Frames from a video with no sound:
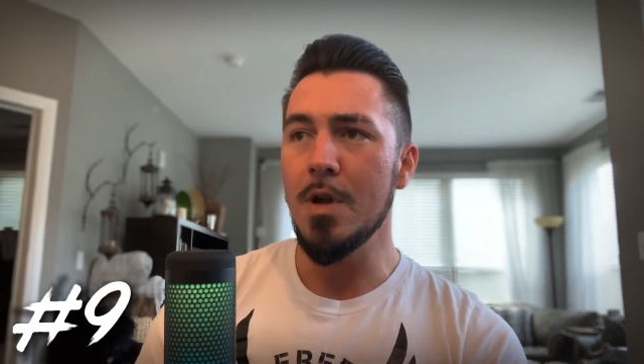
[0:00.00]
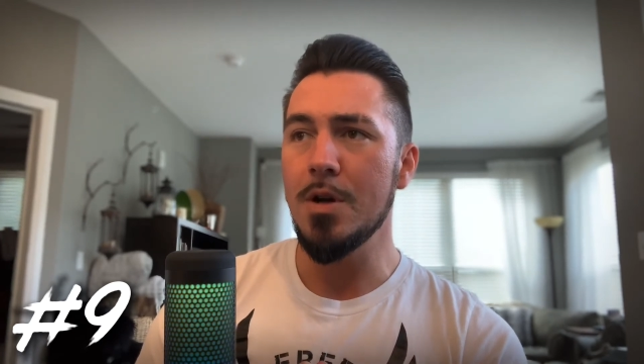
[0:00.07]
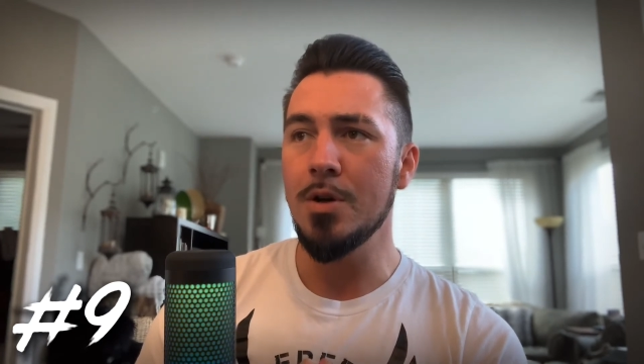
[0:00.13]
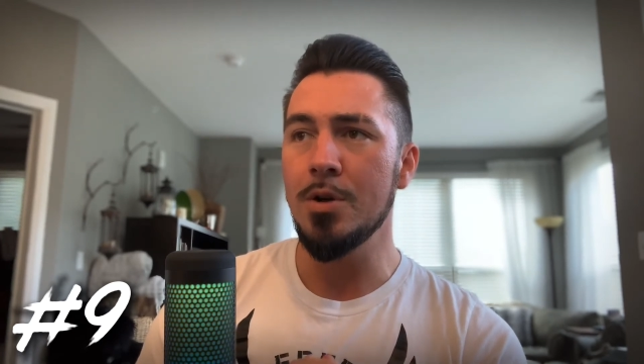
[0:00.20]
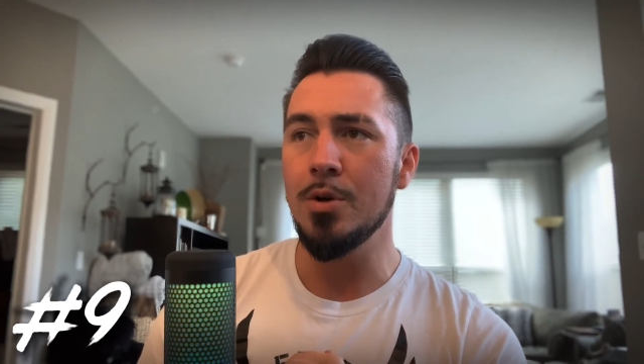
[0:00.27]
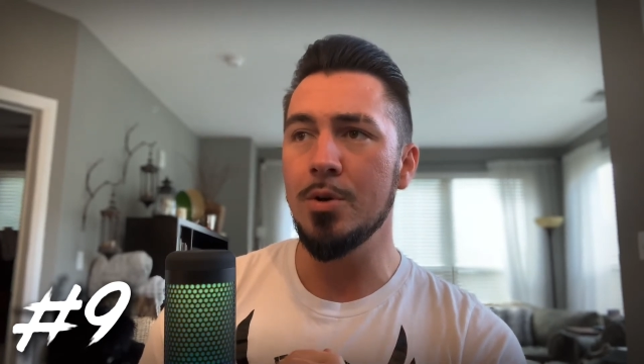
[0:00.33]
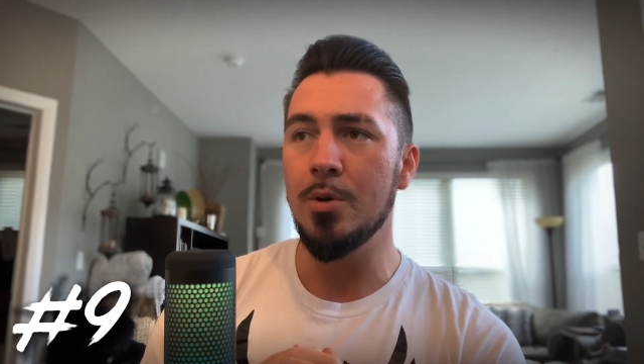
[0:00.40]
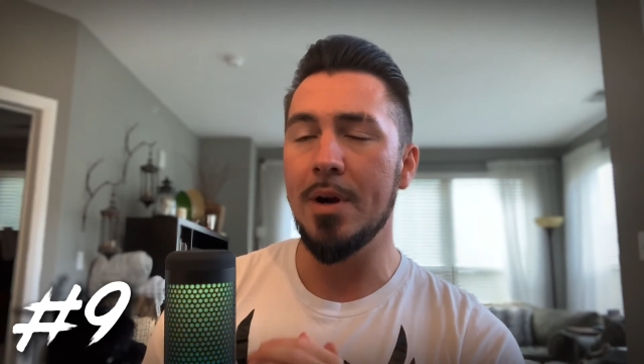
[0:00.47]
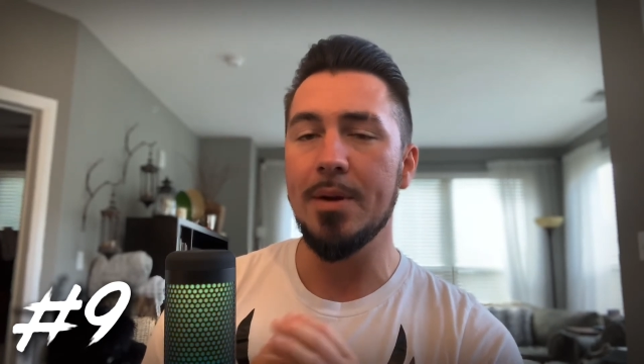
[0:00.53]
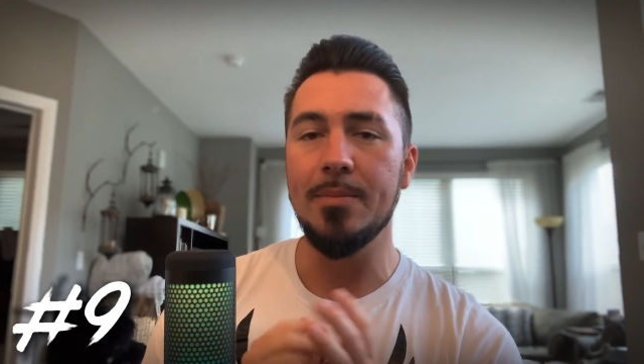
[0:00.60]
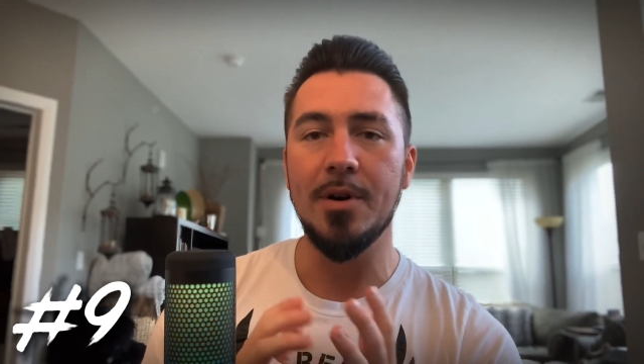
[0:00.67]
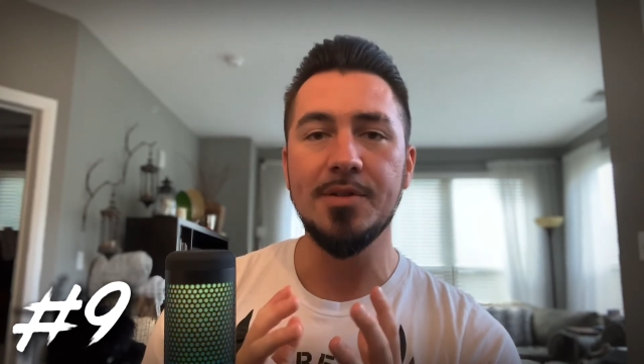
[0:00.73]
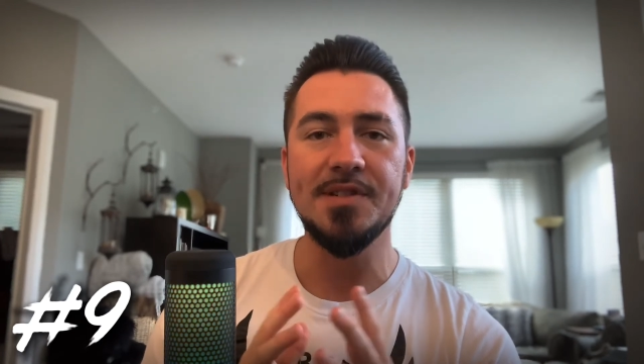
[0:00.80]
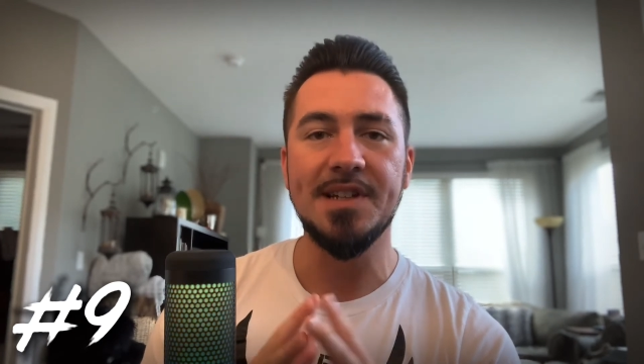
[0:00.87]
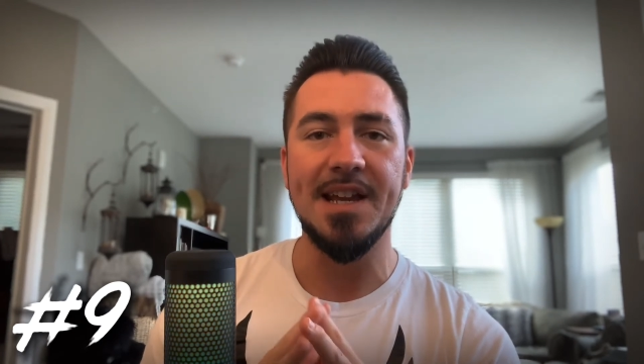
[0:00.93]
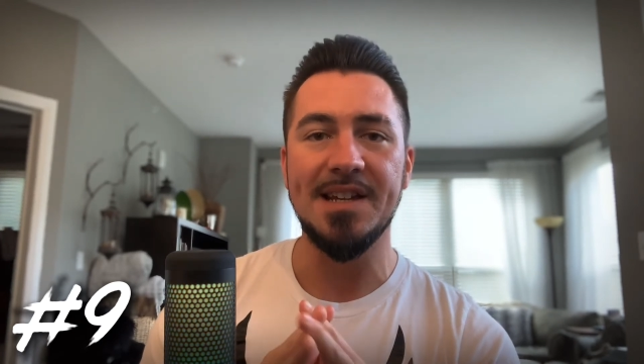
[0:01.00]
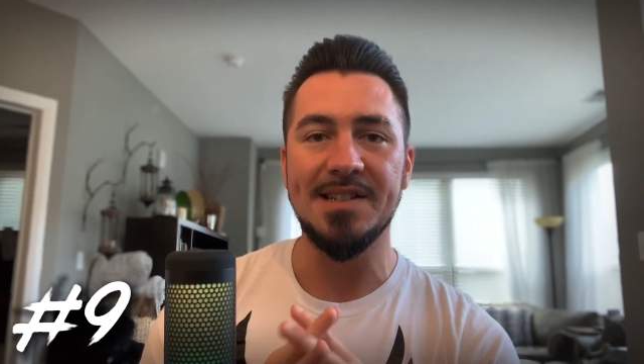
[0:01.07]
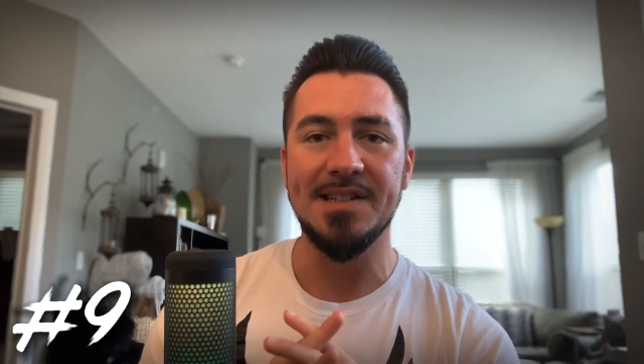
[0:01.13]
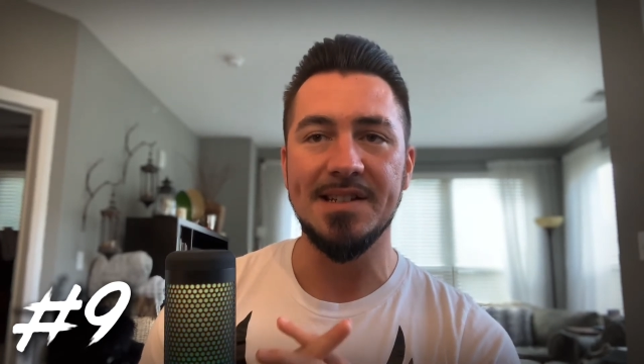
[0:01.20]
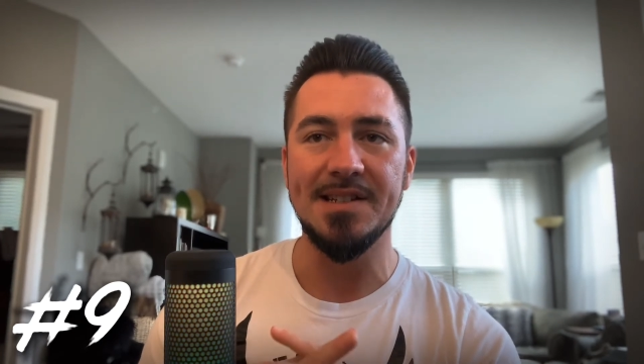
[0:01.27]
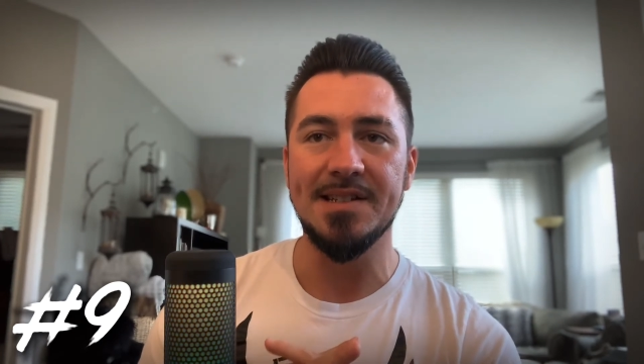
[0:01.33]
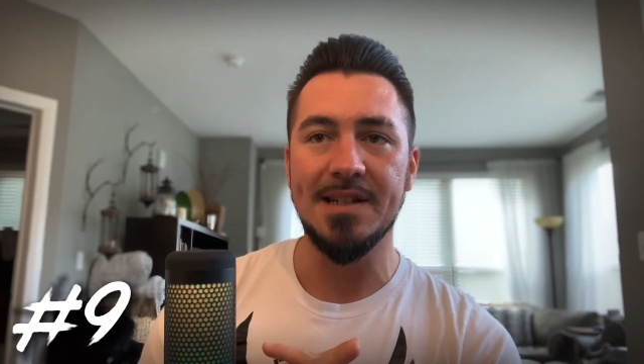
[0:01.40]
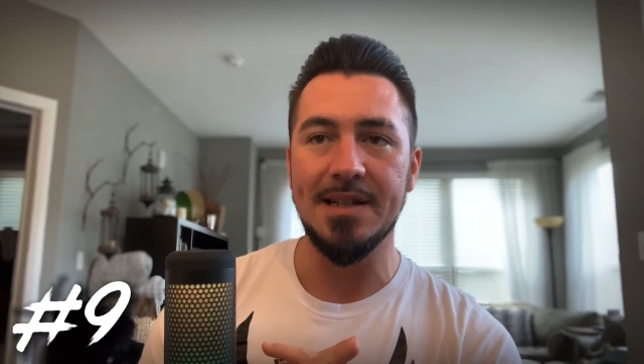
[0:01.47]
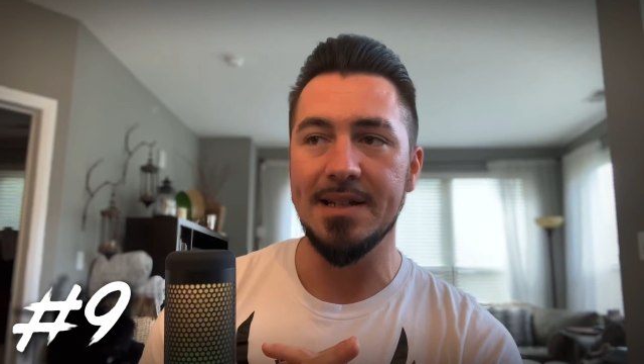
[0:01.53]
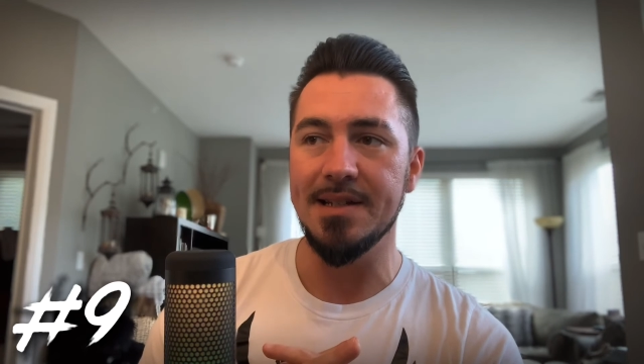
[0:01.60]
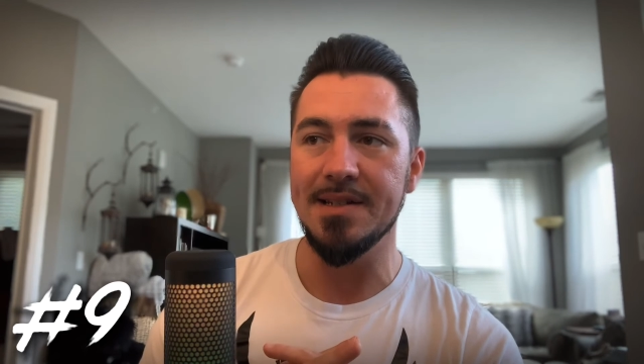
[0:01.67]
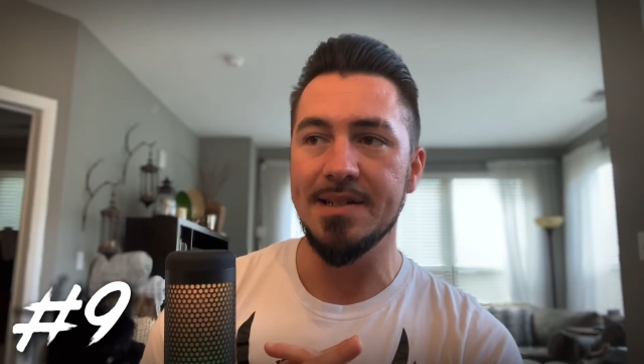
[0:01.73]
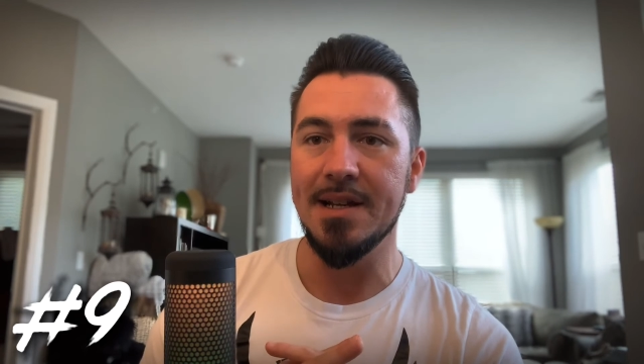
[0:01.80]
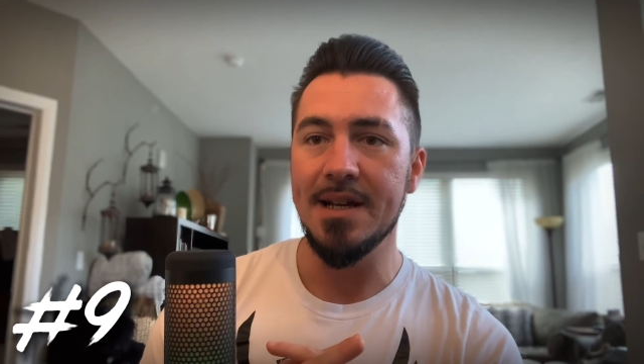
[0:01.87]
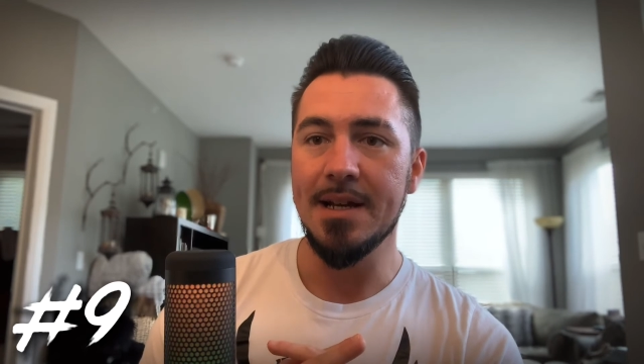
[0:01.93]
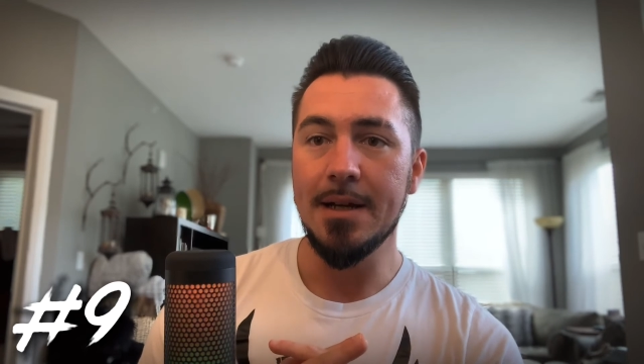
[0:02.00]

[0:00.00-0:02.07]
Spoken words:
who in most cases is